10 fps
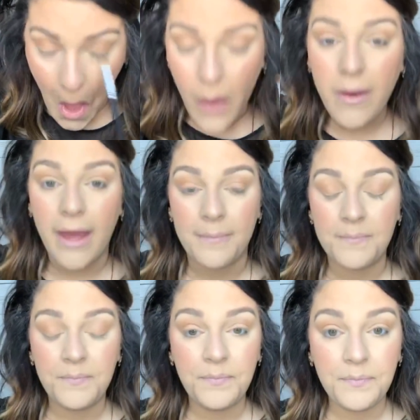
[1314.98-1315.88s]
Okay.
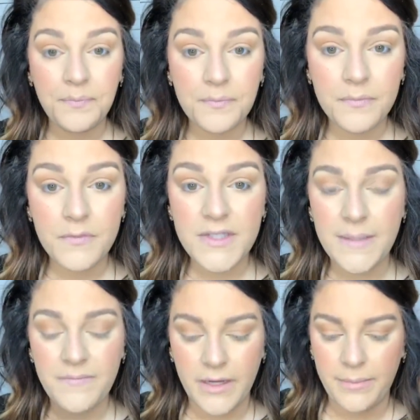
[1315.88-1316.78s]

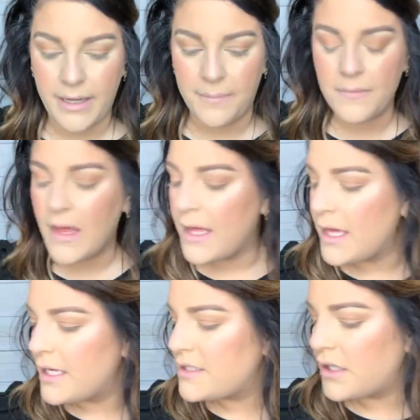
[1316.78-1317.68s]
See, very pretty.
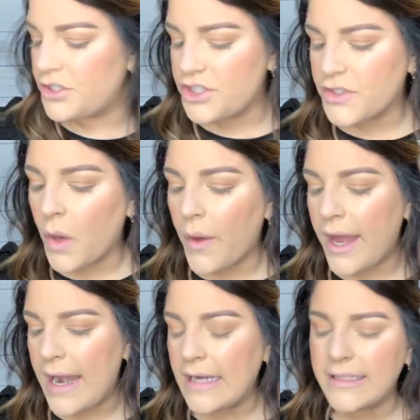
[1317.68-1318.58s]
So let's just go
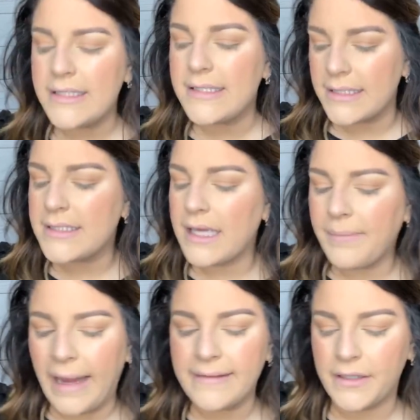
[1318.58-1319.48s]
in. Let's skip
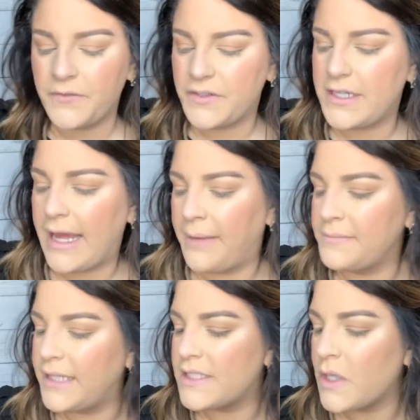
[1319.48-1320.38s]
eyeliner for today.
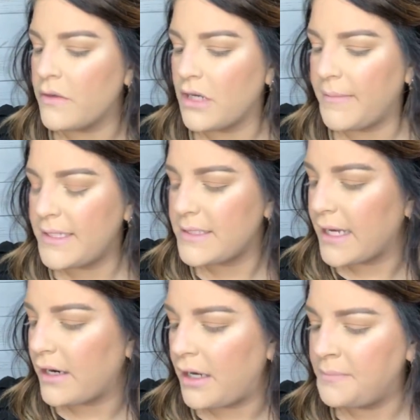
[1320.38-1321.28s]
Let's go with our
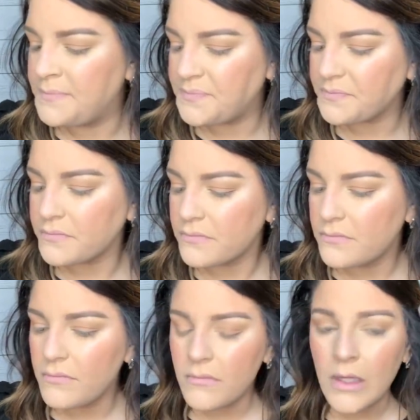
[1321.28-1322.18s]
mascara
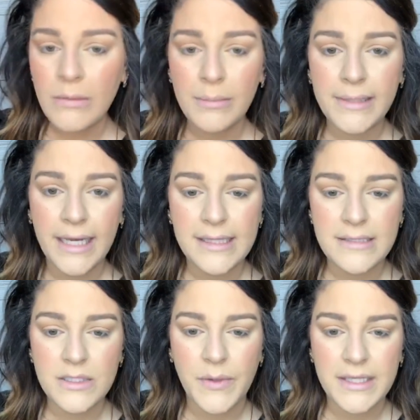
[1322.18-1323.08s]
and apply this
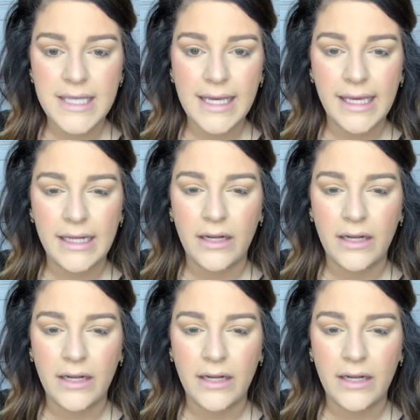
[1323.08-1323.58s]
as quick as I can.